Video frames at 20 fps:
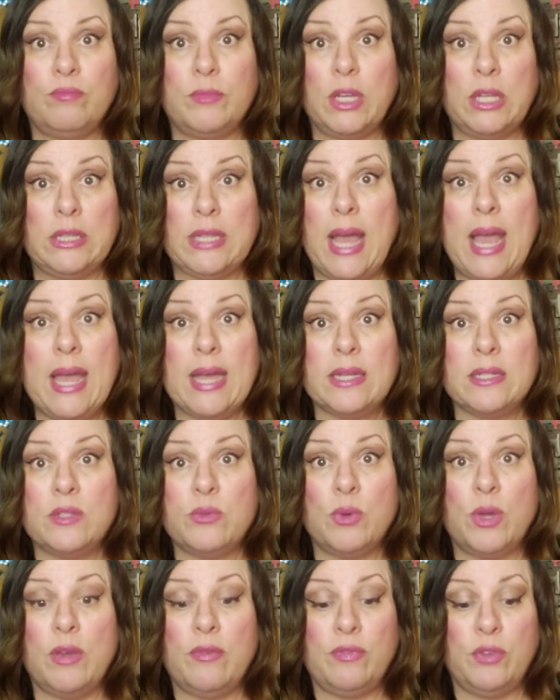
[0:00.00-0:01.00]

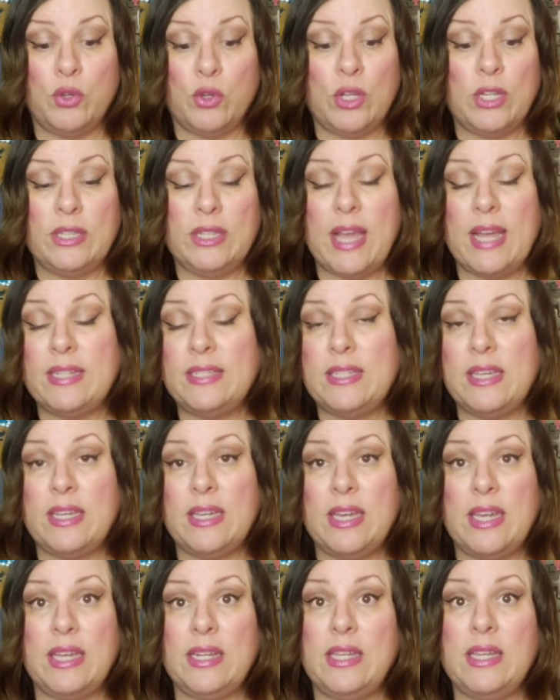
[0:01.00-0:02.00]
collect, if you're
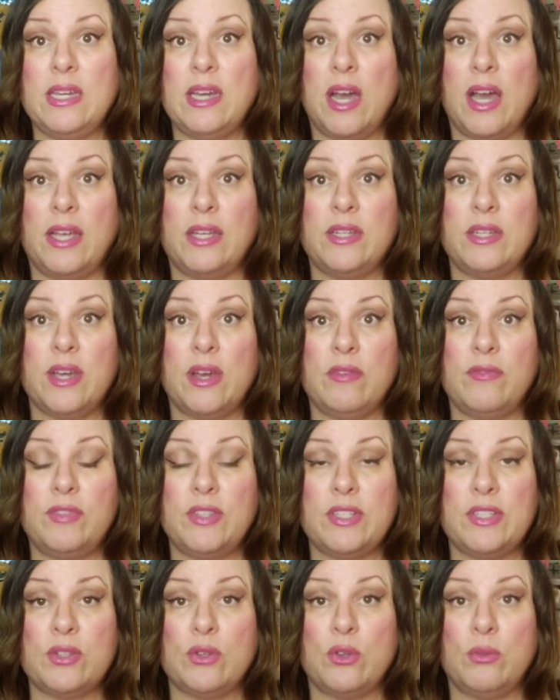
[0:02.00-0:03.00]
collecting any kind of
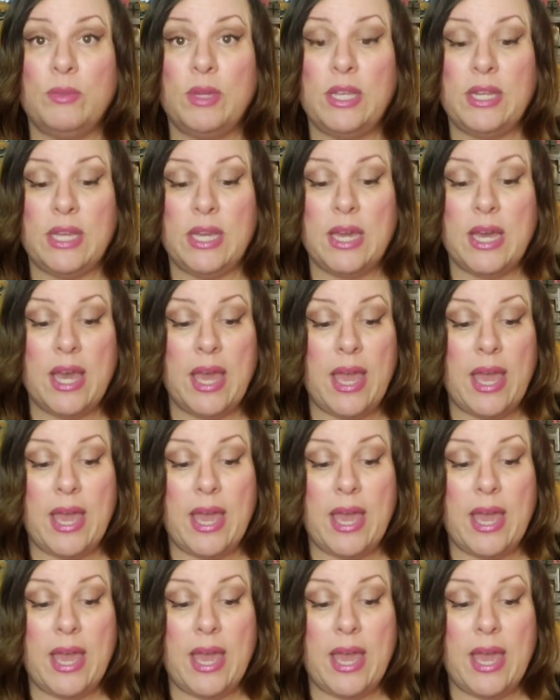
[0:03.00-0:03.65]
physical media.